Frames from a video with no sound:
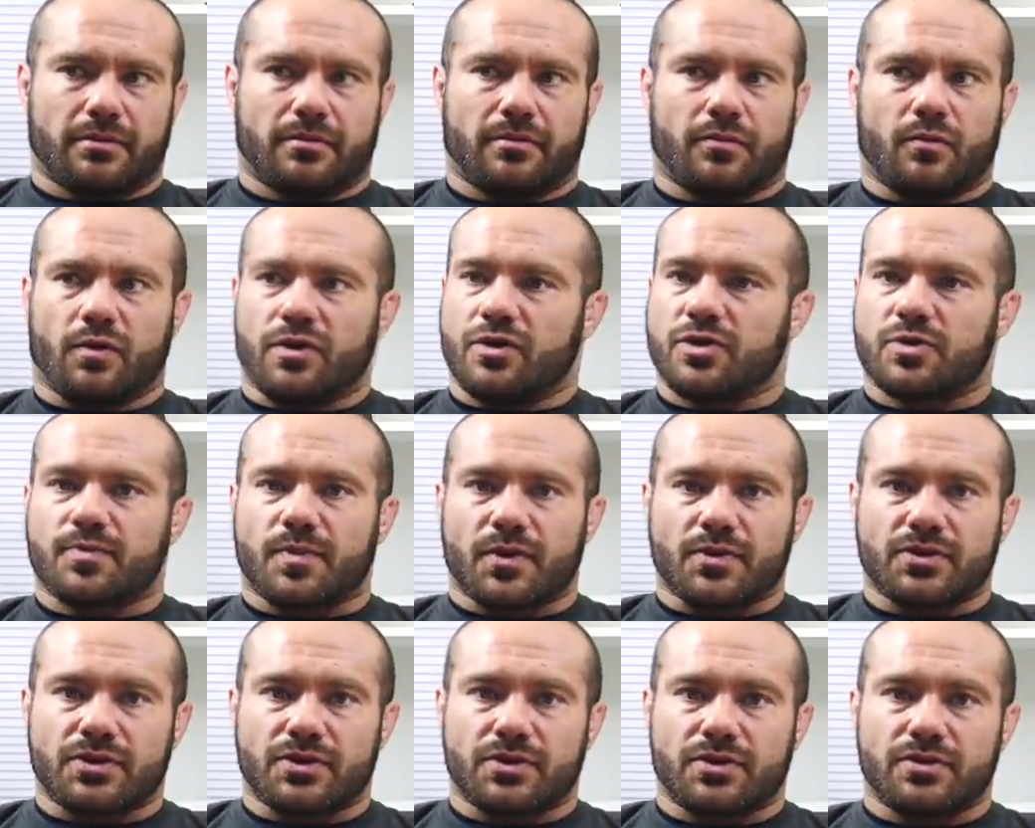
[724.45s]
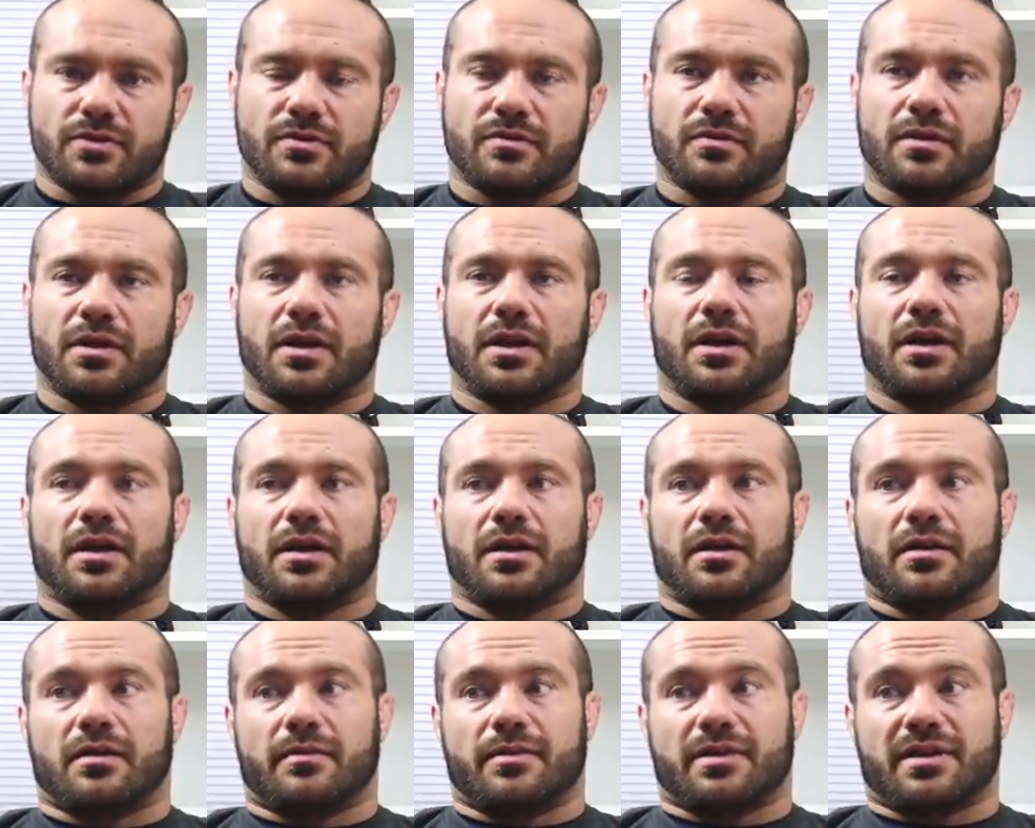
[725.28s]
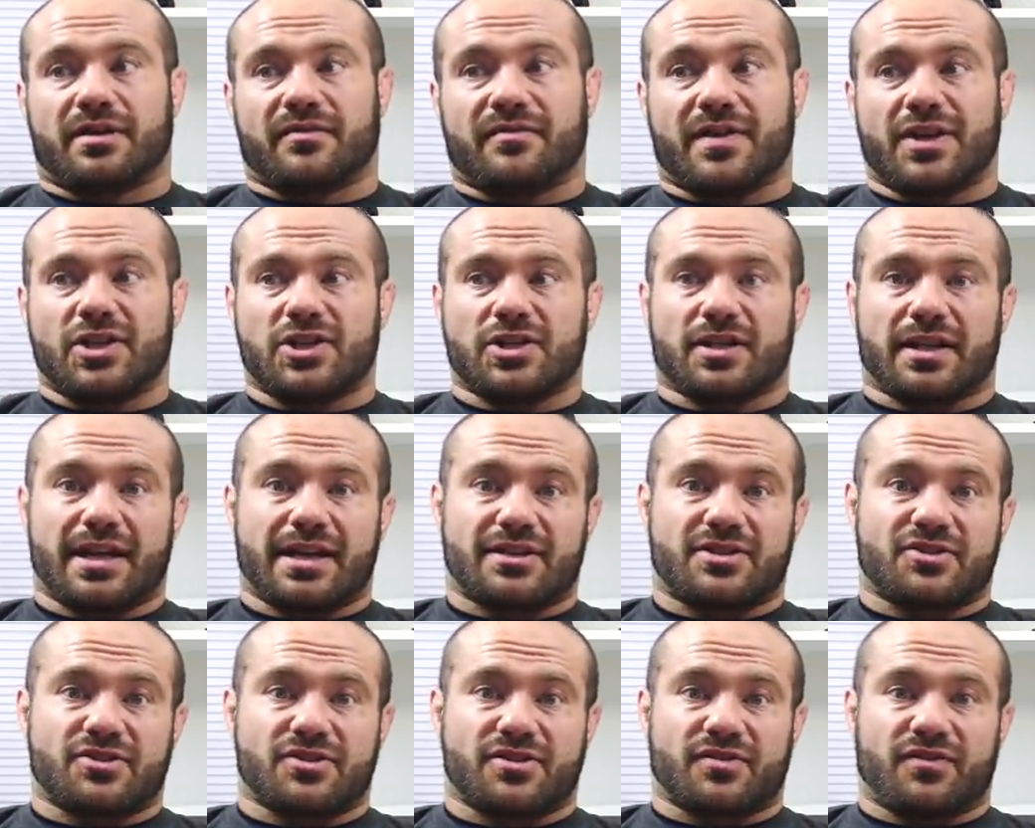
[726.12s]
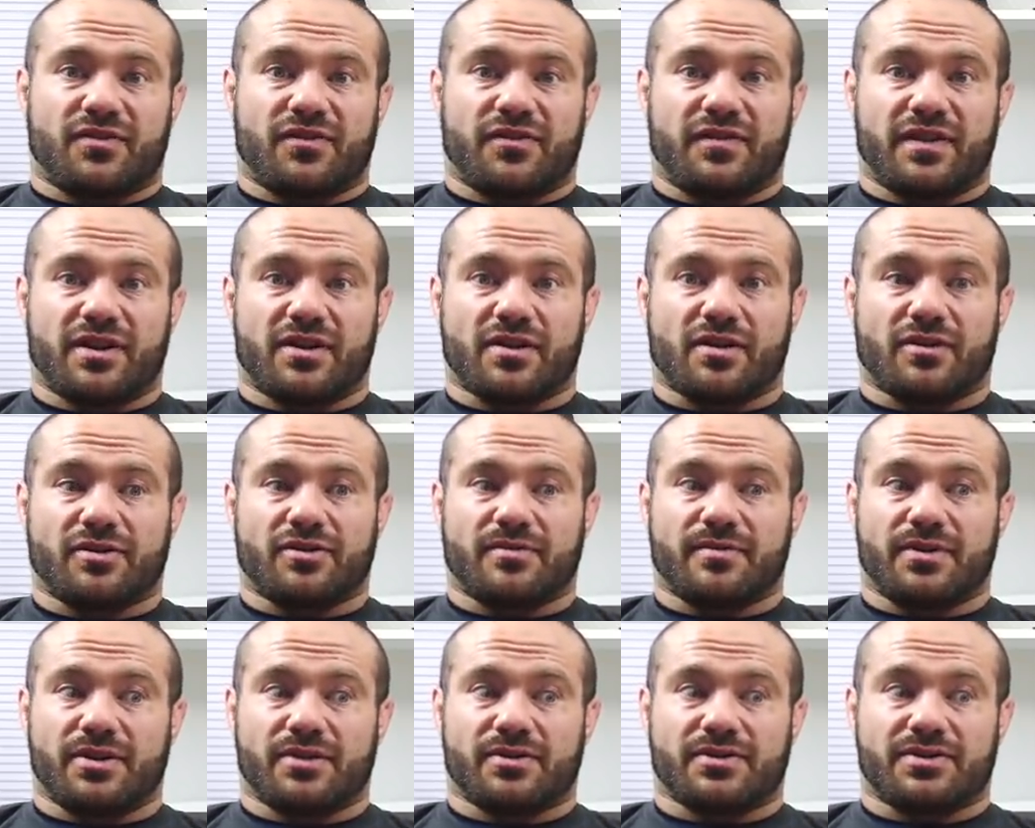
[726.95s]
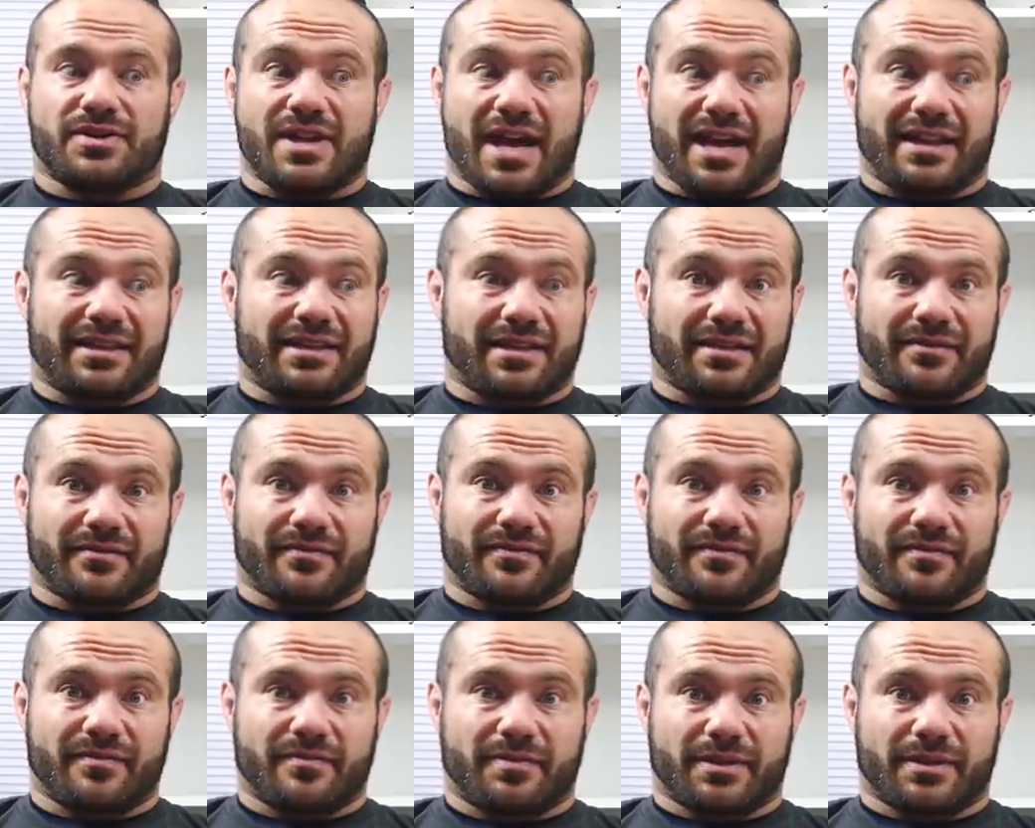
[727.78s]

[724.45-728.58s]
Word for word: What are you supposed to do? The conventional answer is if you've eaten all your meals, nothing.